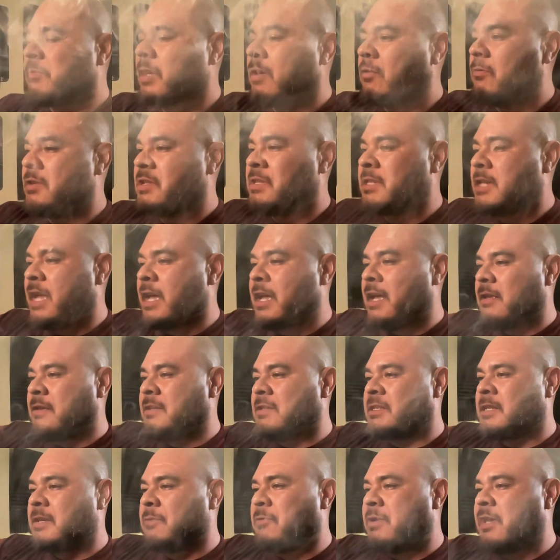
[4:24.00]
Let's
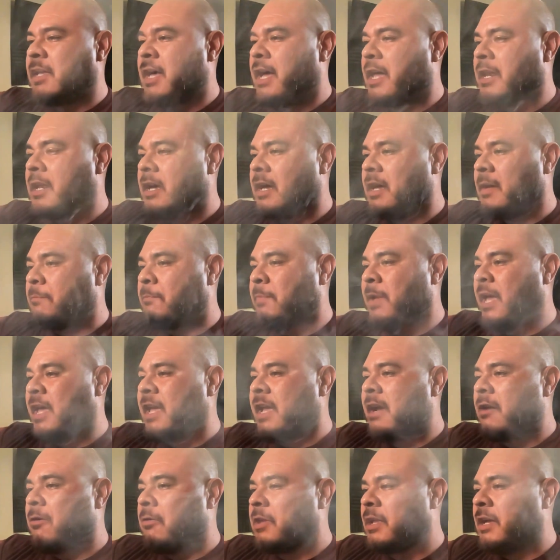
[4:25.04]
see, we got a Bay
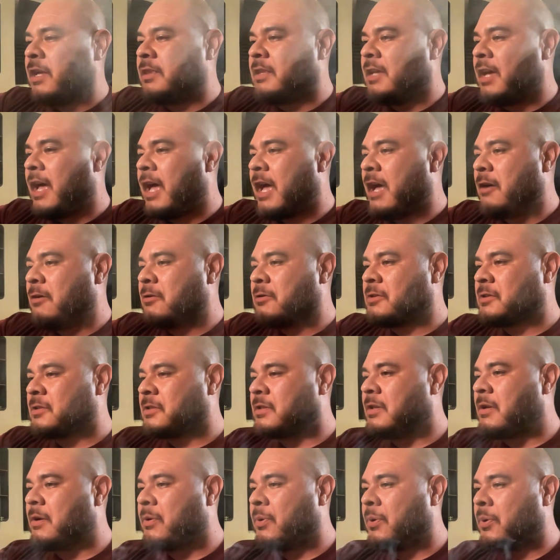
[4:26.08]
Area in the
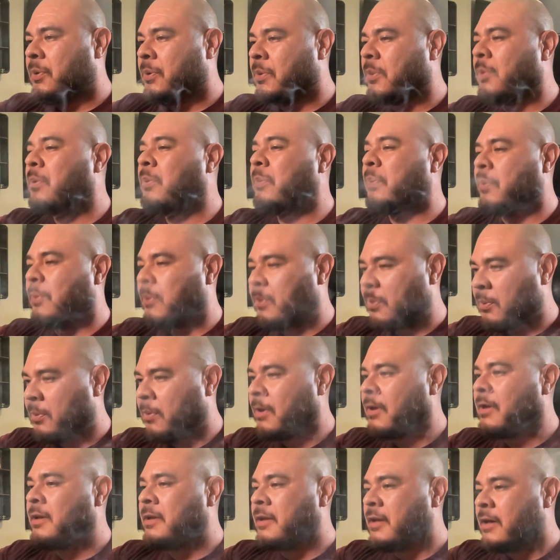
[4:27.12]
house.
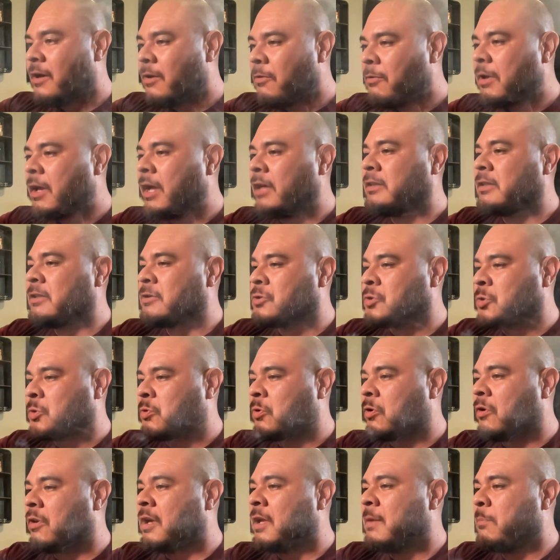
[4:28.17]
We got
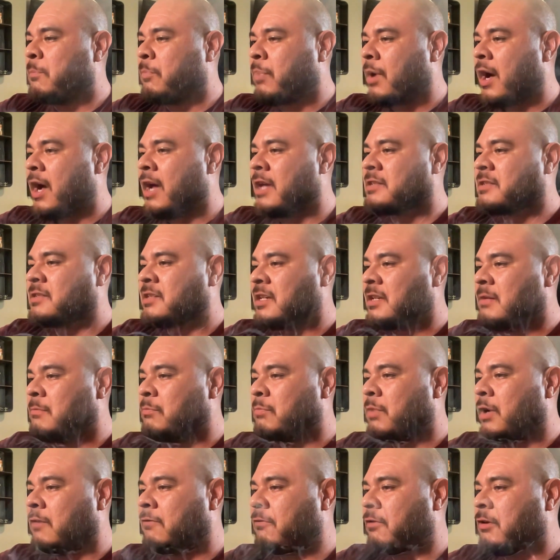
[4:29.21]
Detroit, Boston,
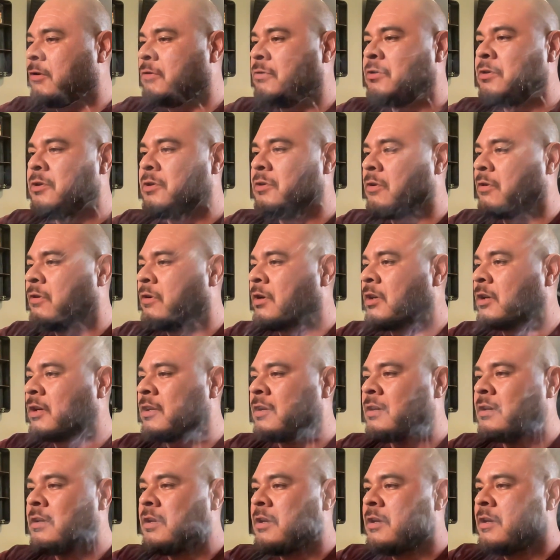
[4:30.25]
Buffalo, New York,
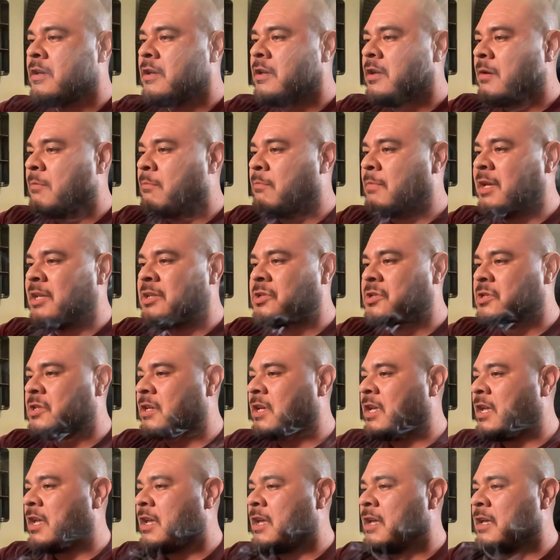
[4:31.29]

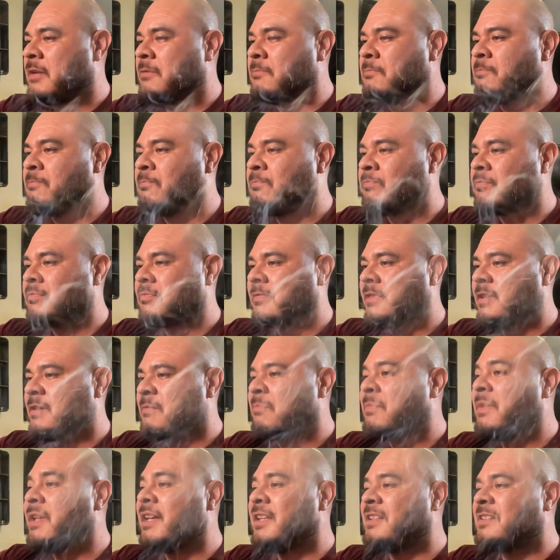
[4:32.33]
Michigan,
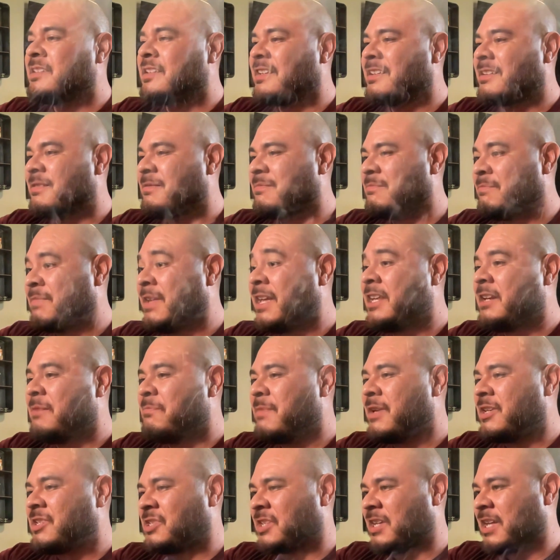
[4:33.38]

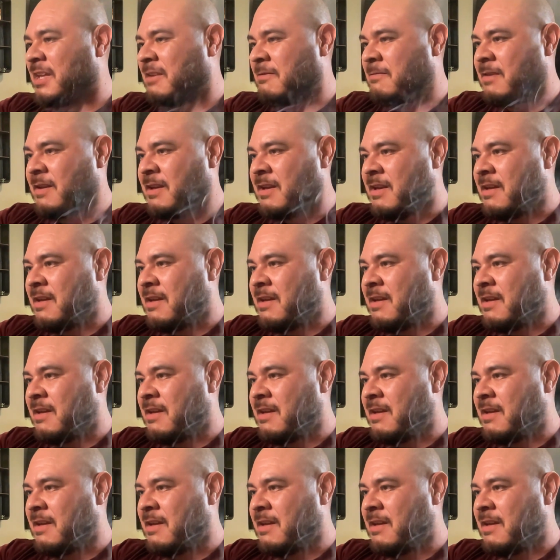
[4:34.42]
mid-Michigan.